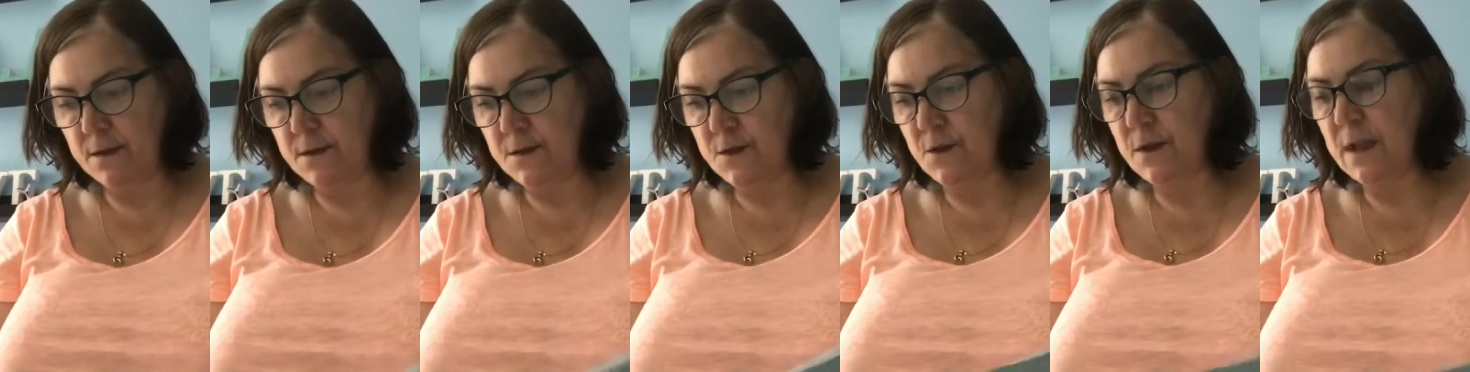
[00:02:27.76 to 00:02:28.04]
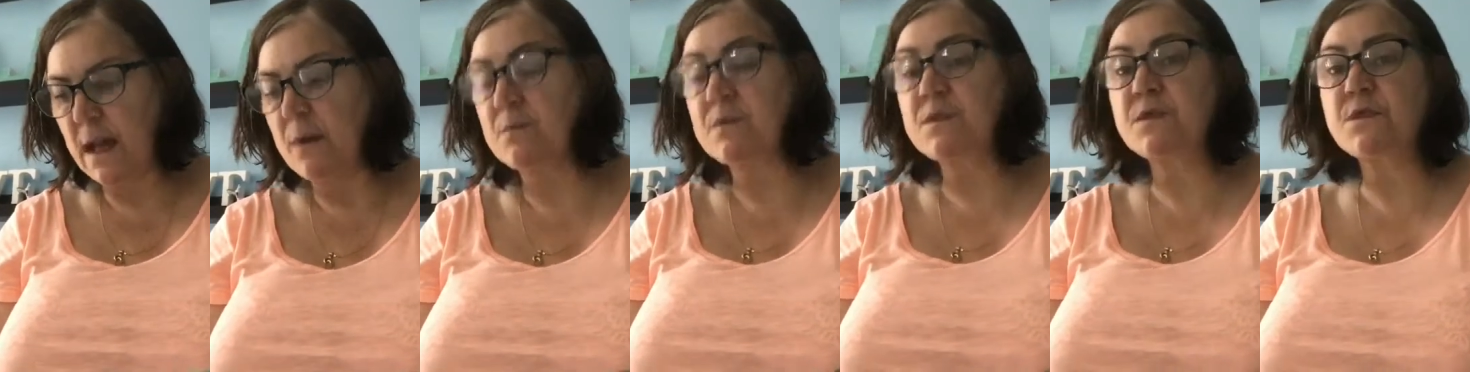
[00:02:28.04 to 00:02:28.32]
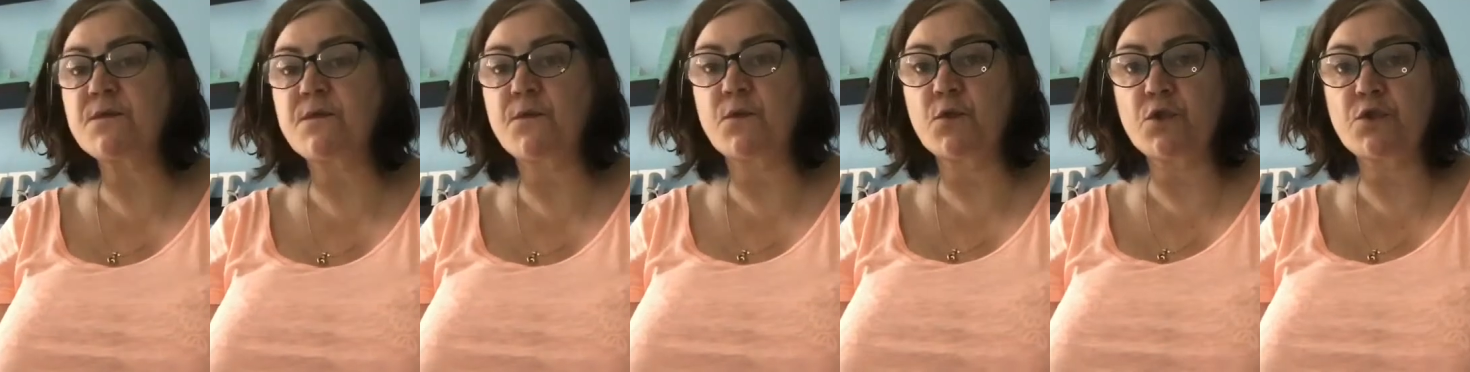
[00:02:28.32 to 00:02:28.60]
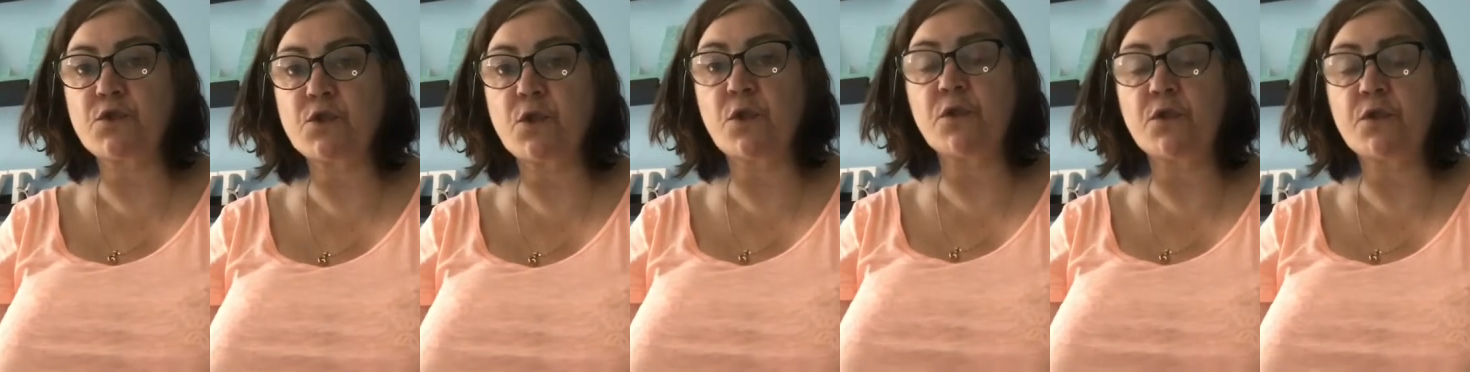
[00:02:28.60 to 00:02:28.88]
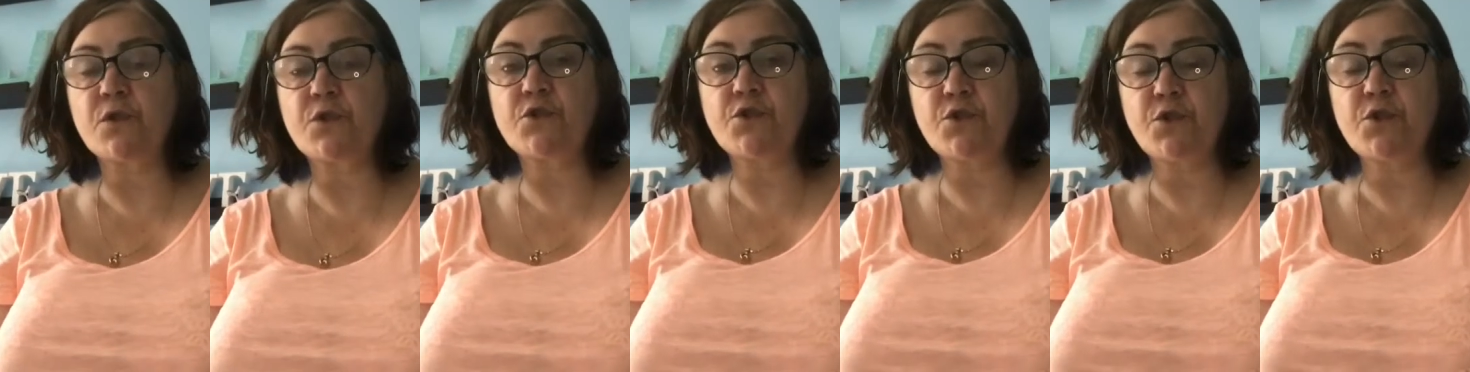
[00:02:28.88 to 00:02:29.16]
So that was $4,
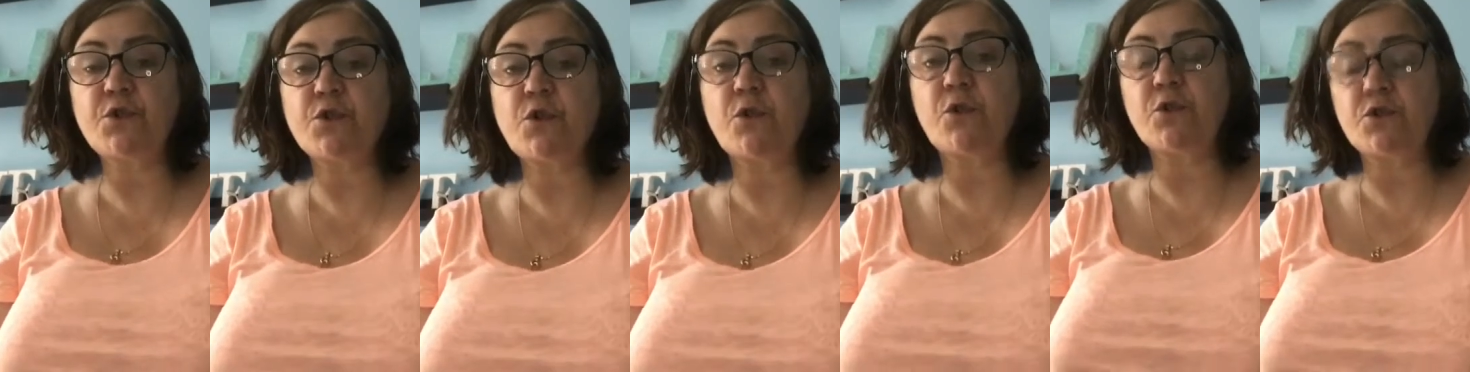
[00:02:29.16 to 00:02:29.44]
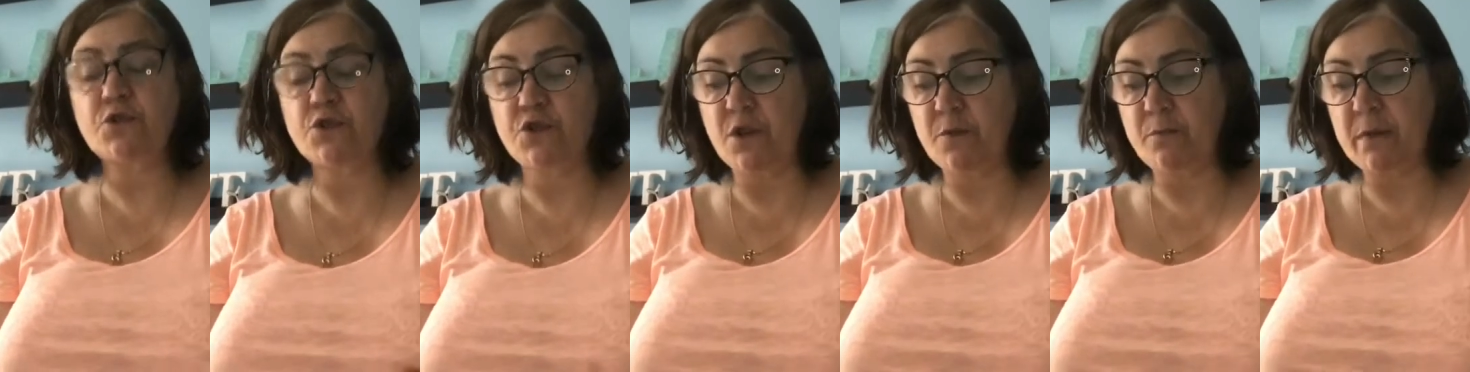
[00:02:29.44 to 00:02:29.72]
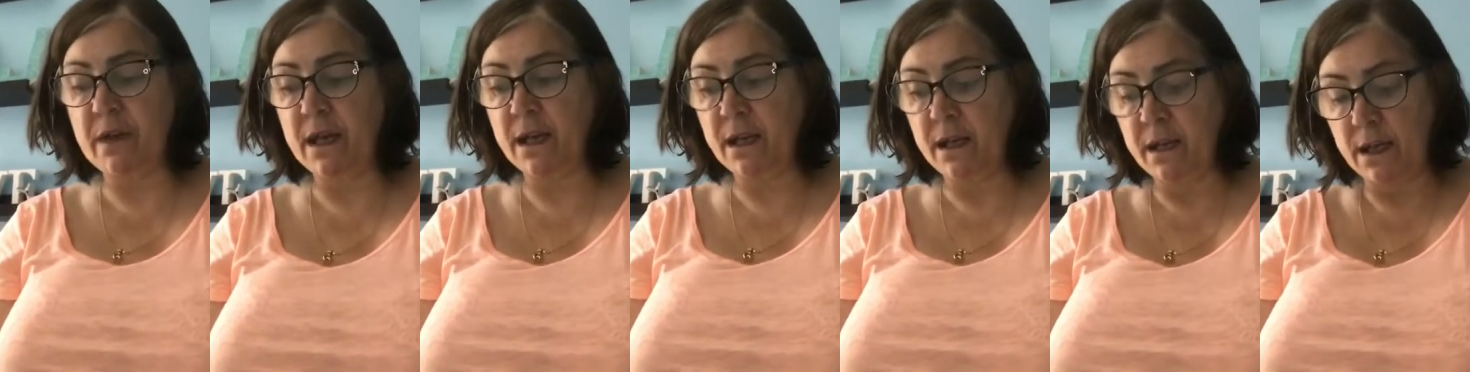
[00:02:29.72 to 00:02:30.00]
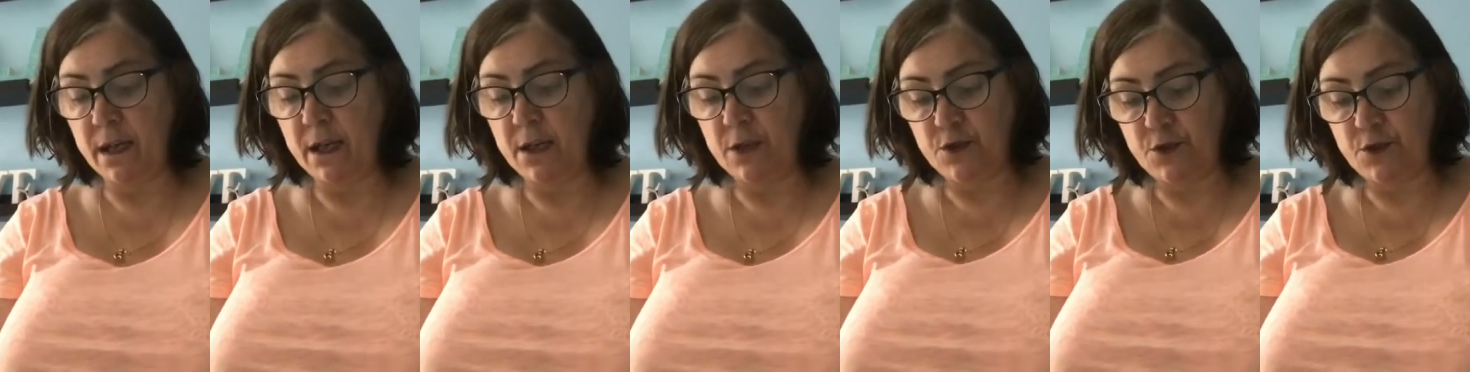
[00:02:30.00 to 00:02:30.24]
$2 shipping,